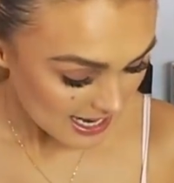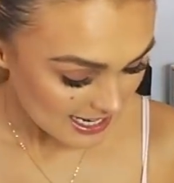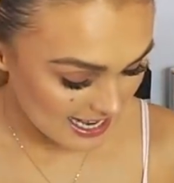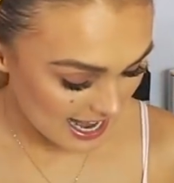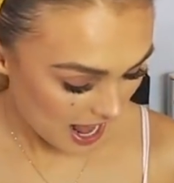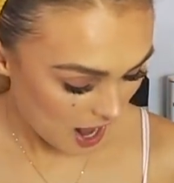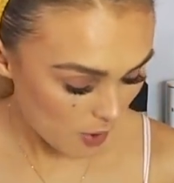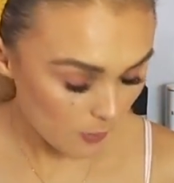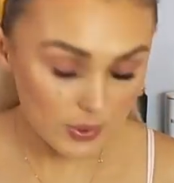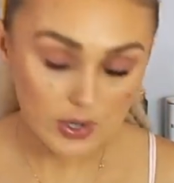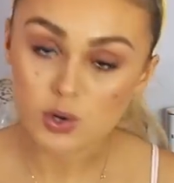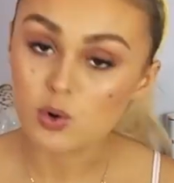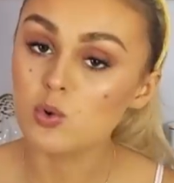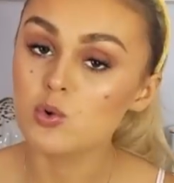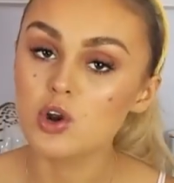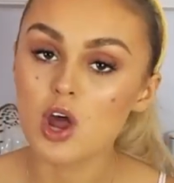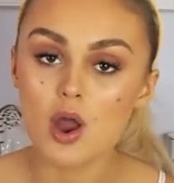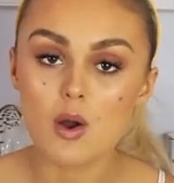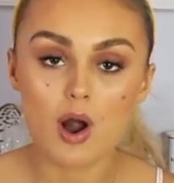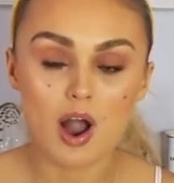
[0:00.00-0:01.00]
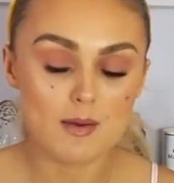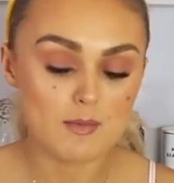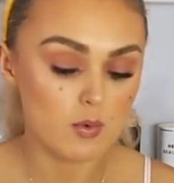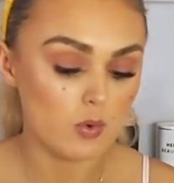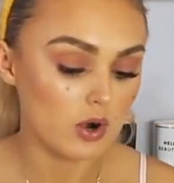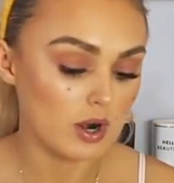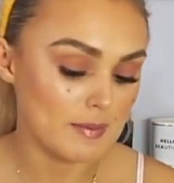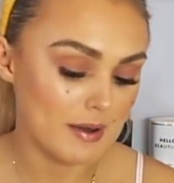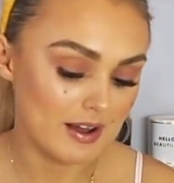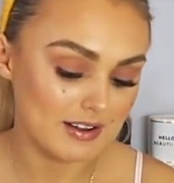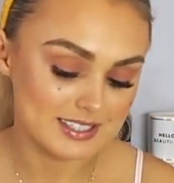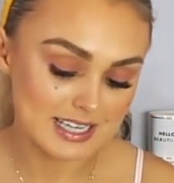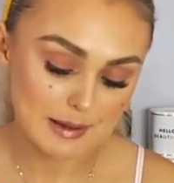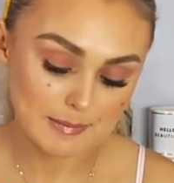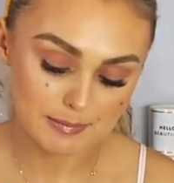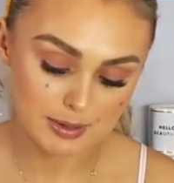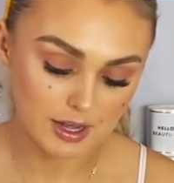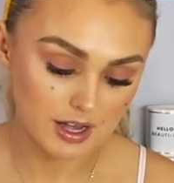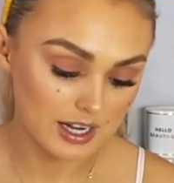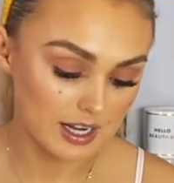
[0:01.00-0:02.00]
Now, we all know I'm all about
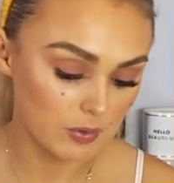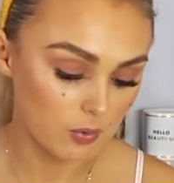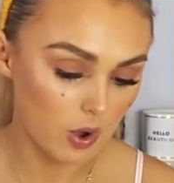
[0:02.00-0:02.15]
dem pearly